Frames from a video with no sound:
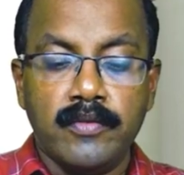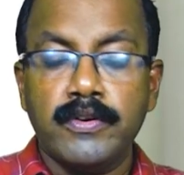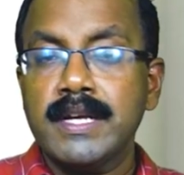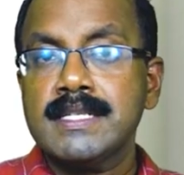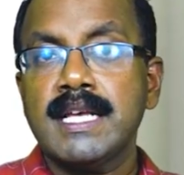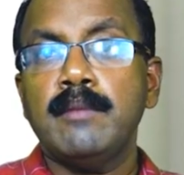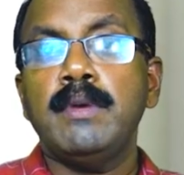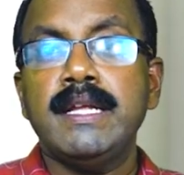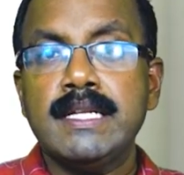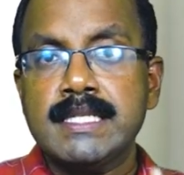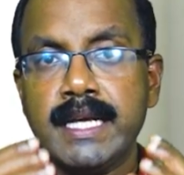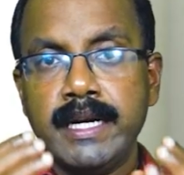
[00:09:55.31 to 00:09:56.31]
For example,
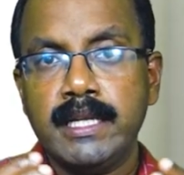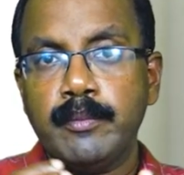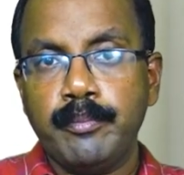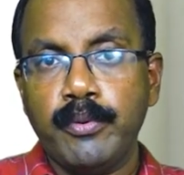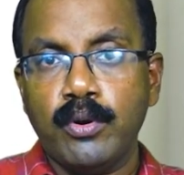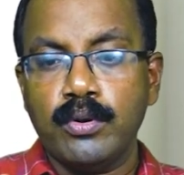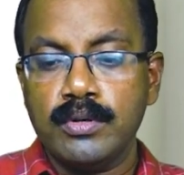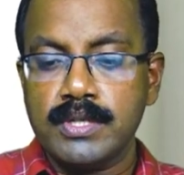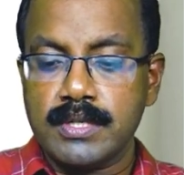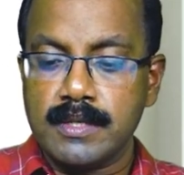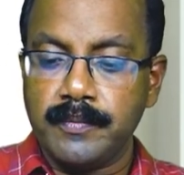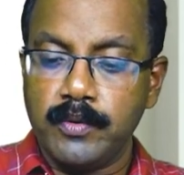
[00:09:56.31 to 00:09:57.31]
inside the PONS,